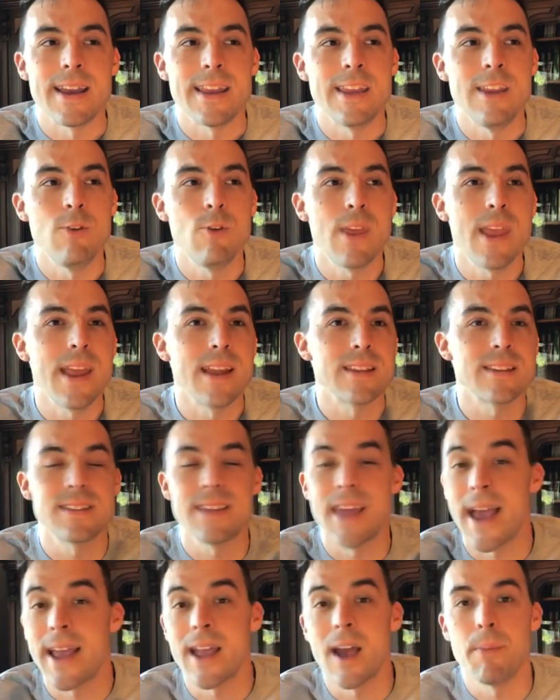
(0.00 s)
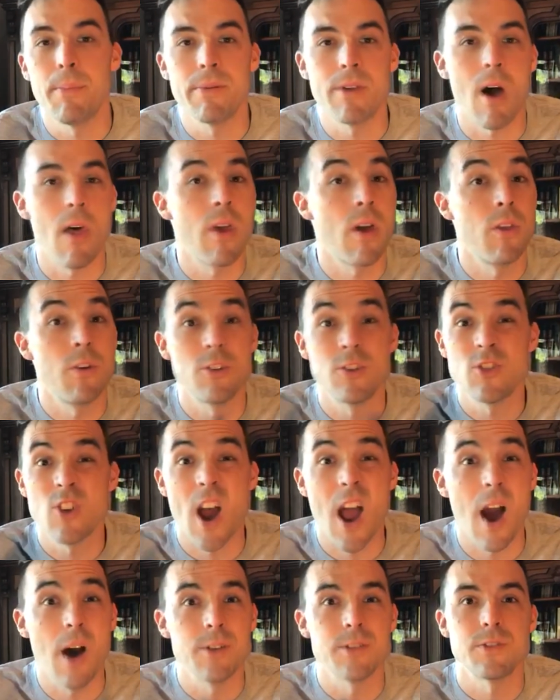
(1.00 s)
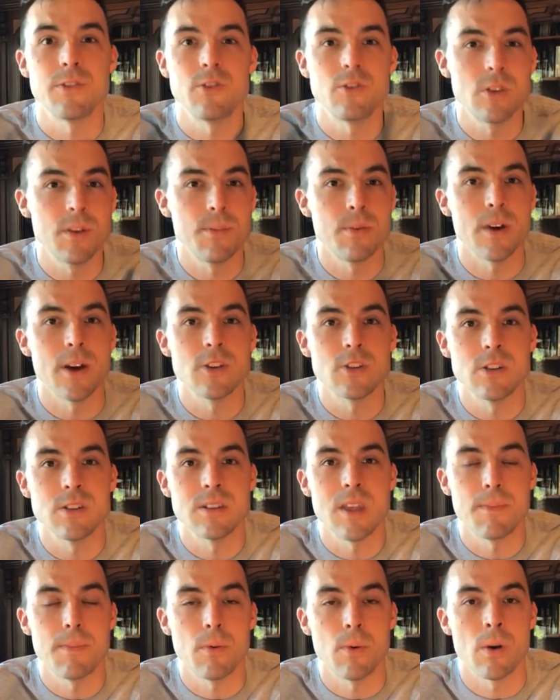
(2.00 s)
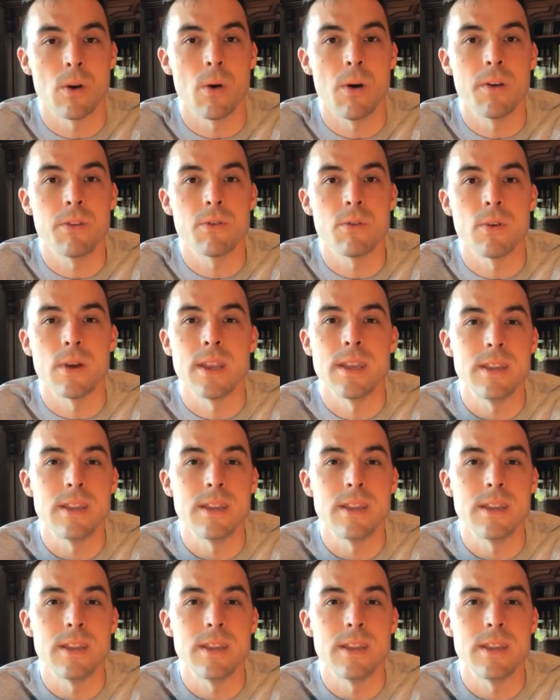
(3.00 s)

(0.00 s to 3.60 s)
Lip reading: you can't stack up with all the other trials or the tribulations that people are going through.